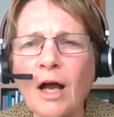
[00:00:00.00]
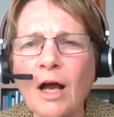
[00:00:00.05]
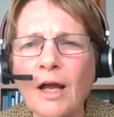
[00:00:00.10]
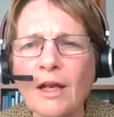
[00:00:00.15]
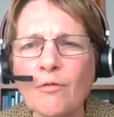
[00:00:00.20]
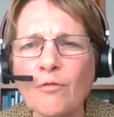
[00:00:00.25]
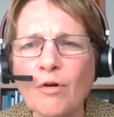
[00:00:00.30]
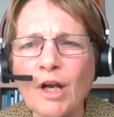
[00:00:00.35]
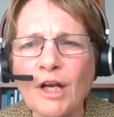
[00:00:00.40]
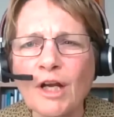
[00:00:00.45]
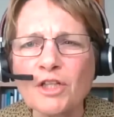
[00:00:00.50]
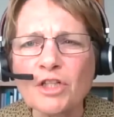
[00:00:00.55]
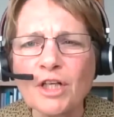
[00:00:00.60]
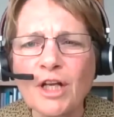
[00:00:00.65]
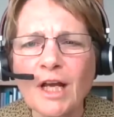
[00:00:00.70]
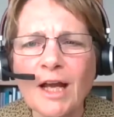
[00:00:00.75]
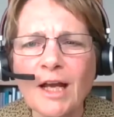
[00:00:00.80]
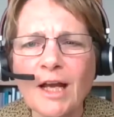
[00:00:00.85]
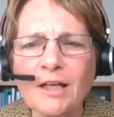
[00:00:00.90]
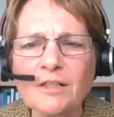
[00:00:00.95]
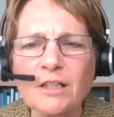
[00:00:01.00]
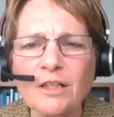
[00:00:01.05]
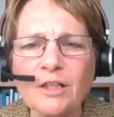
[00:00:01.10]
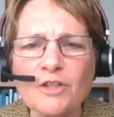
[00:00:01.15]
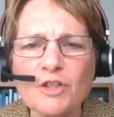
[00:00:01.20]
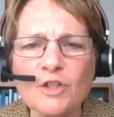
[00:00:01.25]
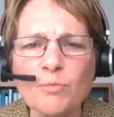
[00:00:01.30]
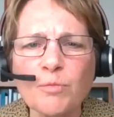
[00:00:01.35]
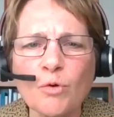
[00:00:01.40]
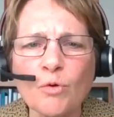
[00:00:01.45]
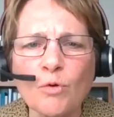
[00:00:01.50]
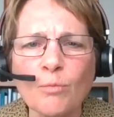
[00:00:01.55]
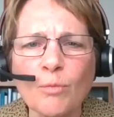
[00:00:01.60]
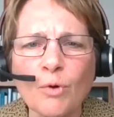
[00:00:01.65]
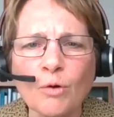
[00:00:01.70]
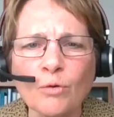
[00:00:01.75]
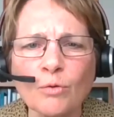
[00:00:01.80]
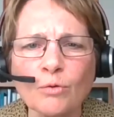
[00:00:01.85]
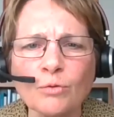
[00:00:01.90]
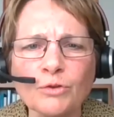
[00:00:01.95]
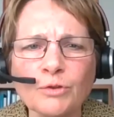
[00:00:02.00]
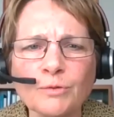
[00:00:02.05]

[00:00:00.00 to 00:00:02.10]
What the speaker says: in relation to housing and support models.